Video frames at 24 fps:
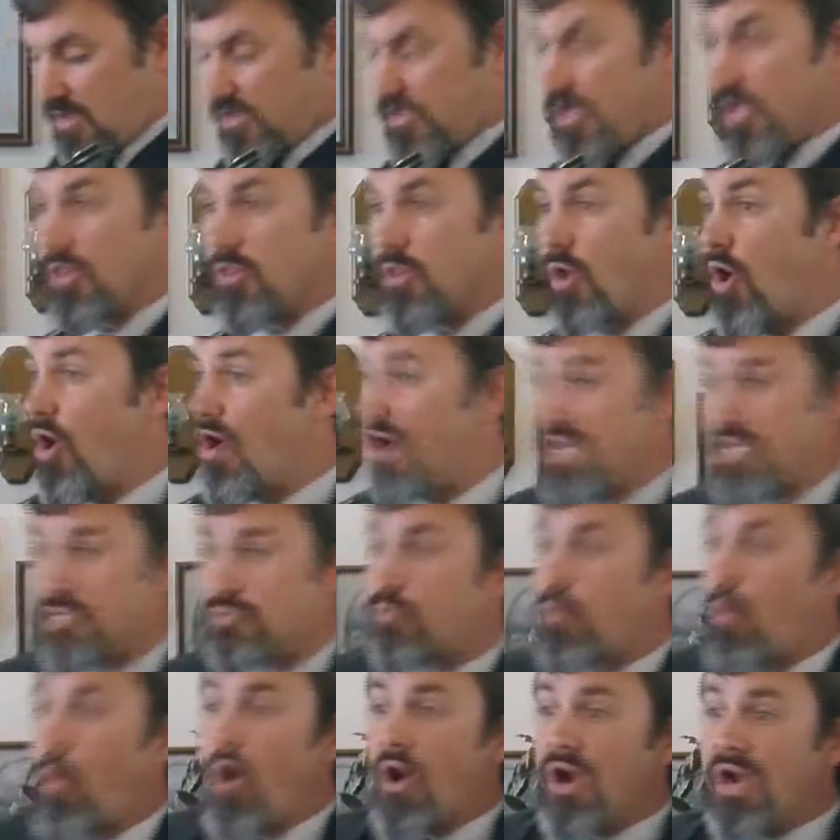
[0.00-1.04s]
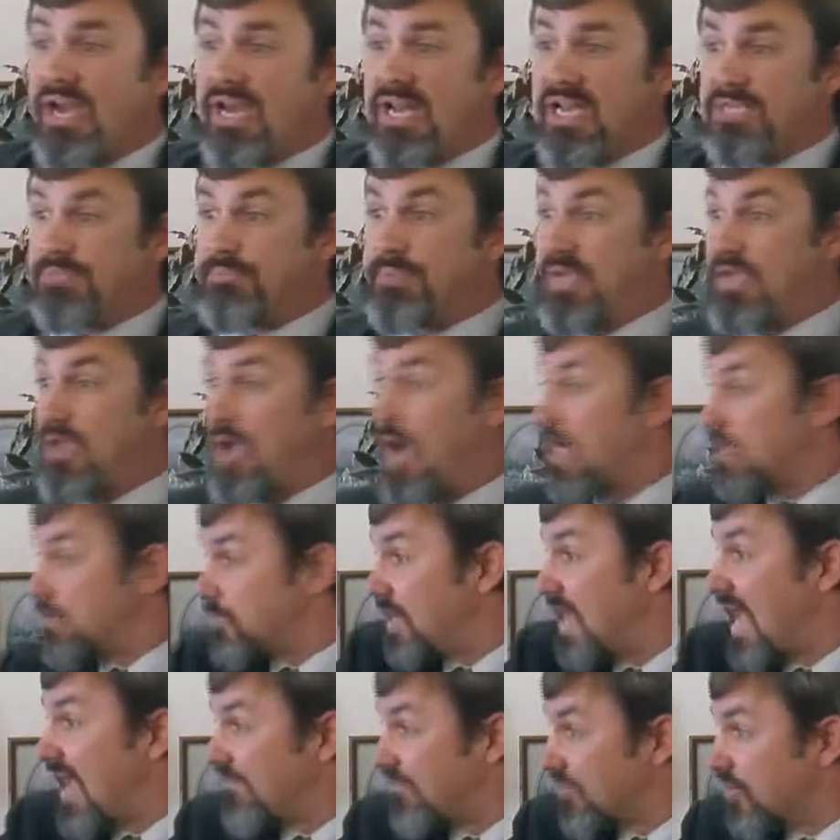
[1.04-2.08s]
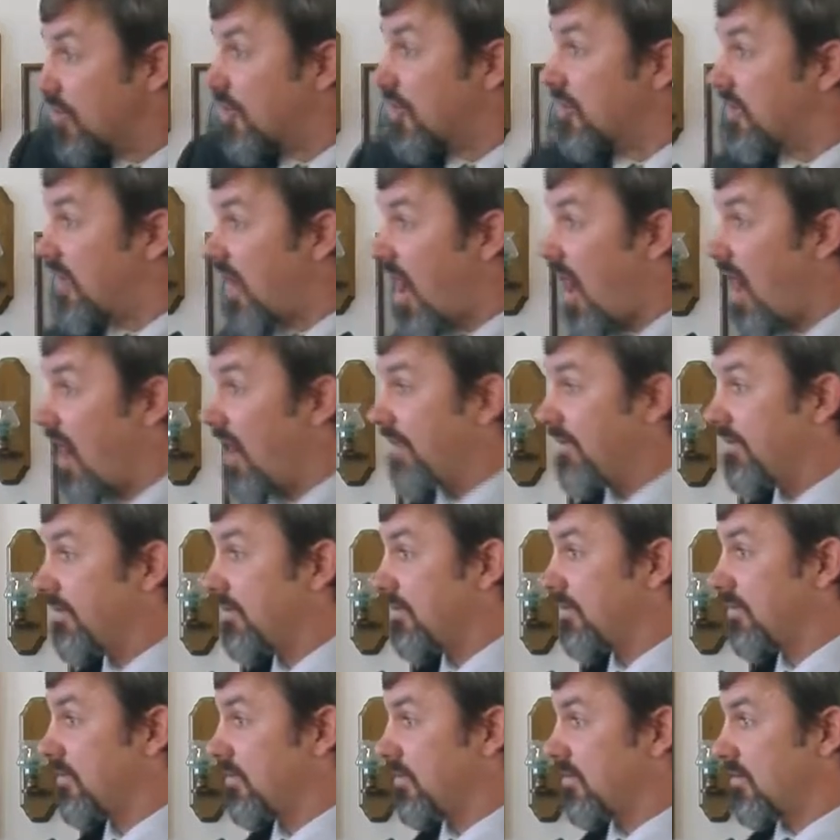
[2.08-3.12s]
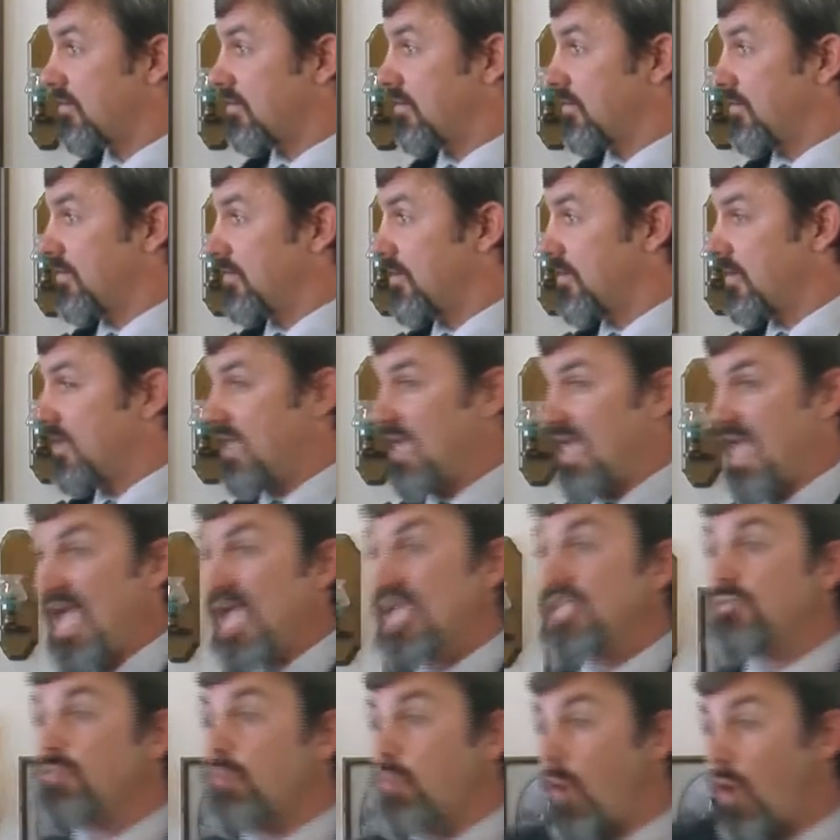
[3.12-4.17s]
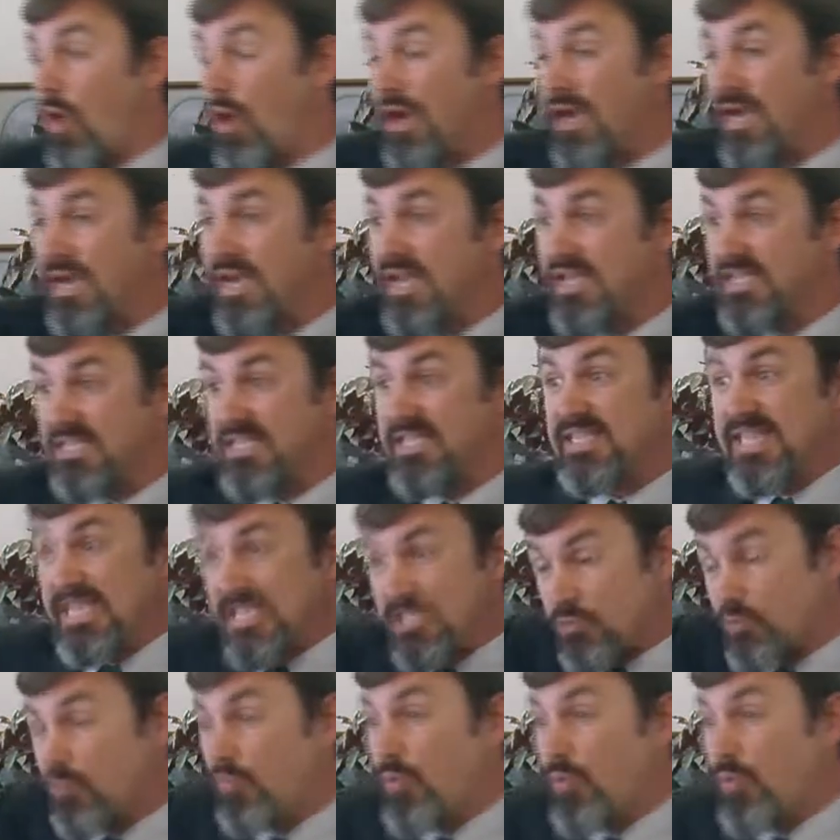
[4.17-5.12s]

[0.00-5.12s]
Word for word: The Lord is warning us because we have a good God. He's warning us that this